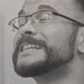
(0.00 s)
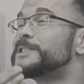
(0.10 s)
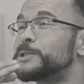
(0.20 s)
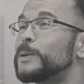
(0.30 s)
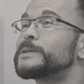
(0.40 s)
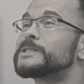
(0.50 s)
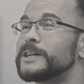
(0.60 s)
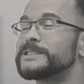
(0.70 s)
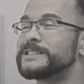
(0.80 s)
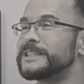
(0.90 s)
it's so
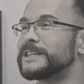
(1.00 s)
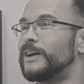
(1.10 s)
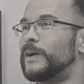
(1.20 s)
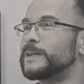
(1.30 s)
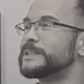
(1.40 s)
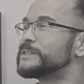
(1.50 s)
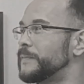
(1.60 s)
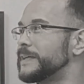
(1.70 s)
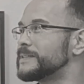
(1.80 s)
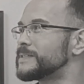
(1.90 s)
disgusting on its
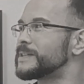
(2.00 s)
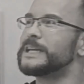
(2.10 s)
face.